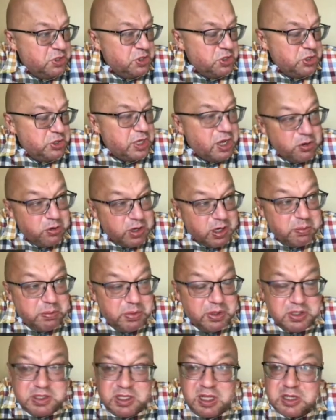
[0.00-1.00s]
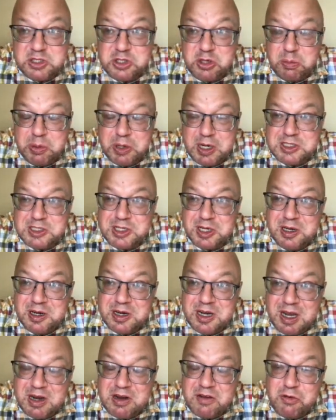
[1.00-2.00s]
Now you can build like surprisingly
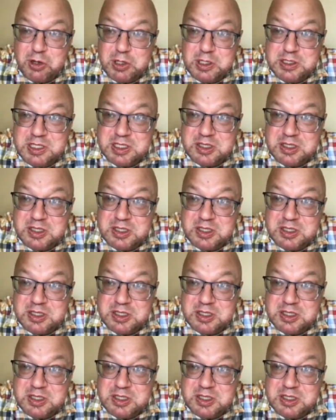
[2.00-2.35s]
high quality